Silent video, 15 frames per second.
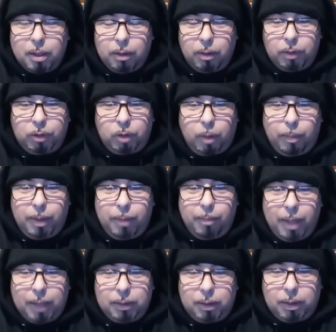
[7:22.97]
There's so many
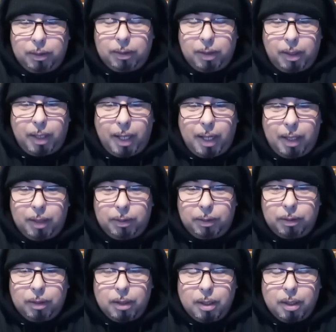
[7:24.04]
Mexicans in Dallas.